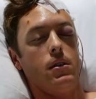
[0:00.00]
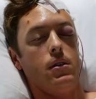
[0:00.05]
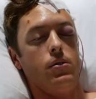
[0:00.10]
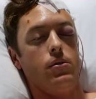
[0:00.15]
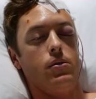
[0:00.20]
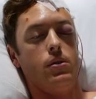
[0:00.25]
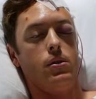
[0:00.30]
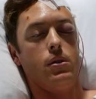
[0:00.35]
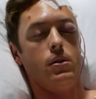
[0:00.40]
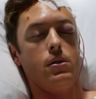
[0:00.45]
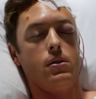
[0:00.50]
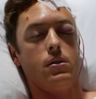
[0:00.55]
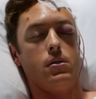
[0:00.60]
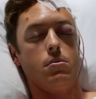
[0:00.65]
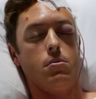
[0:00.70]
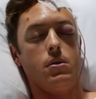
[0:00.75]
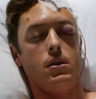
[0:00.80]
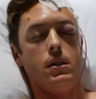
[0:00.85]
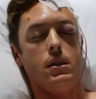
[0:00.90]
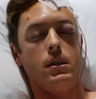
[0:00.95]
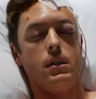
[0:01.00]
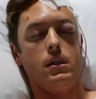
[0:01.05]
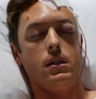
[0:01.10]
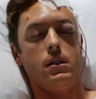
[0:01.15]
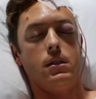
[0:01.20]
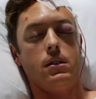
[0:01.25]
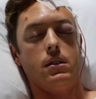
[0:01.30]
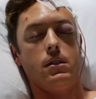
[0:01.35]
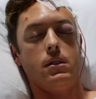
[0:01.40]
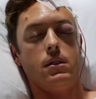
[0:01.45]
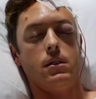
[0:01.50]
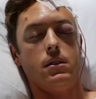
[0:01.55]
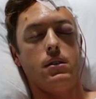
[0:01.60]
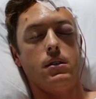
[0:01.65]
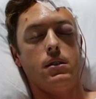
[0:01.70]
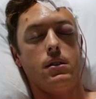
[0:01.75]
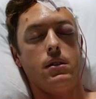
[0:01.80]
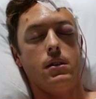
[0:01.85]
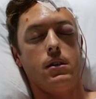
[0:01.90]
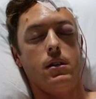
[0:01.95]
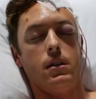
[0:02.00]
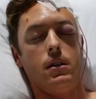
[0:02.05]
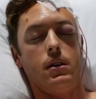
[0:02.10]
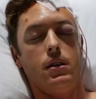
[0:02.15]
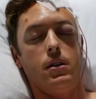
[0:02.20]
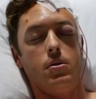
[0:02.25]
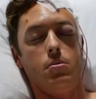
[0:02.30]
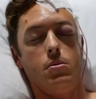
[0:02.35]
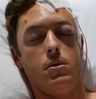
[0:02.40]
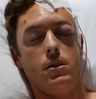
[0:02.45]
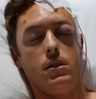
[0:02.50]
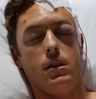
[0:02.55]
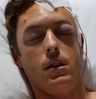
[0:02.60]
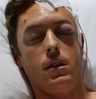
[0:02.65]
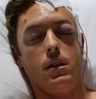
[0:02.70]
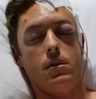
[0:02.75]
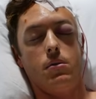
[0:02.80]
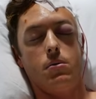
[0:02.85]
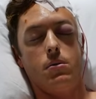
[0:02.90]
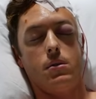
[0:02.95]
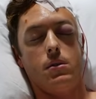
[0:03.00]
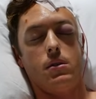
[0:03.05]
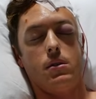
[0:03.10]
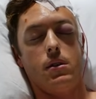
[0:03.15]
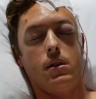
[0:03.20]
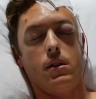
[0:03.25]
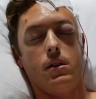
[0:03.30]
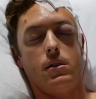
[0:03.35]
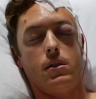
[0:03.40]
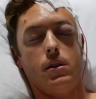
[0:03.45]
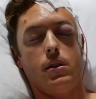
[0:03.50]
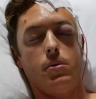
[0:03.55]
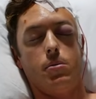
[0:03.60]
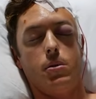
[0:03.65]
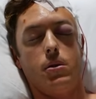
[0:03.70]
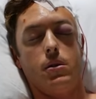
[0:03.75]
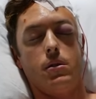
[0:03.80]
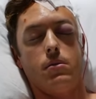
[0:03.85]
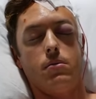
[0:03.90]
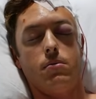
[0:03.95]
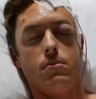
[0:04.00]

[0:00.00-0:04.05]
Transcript: I feel like somebody hit me in the head with a sledgehammer.